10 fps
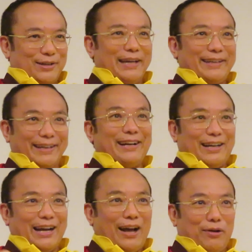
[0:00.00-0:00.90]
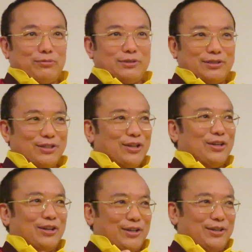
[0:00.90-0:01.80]
hanging around,
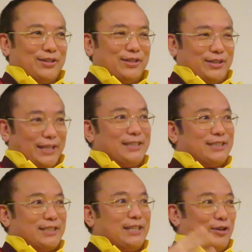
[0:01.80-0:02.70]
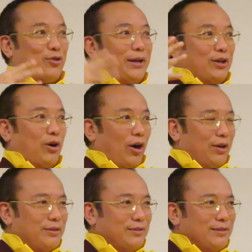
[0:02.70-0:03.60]
things still going
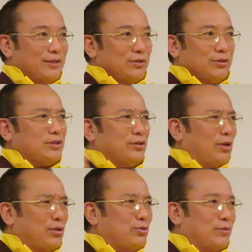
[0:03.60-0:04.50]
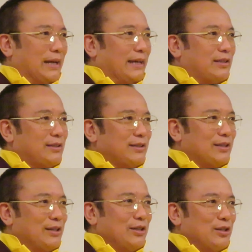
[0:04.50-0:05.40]
on, so it's not too late.
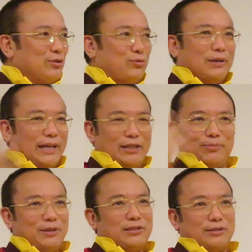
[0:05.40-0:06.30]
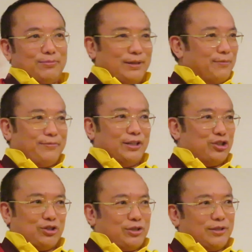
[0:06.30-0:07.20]
Too late means we are
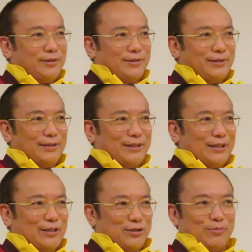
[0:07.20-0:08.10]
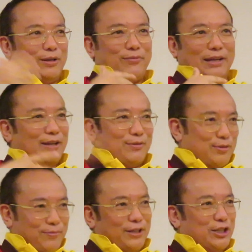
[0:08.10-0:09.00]
finished. So when we are
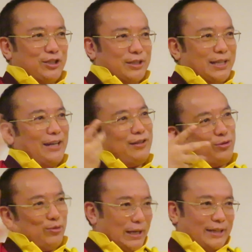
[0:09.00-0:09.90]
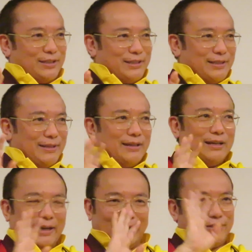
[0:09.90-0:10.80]
finished, then too late.
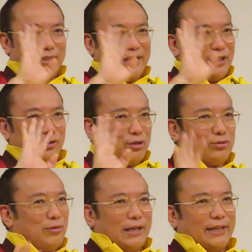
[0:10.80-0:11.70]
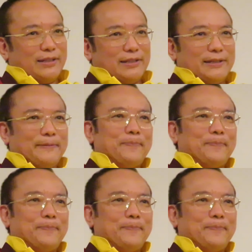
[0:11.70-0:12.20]
Until that, not too late.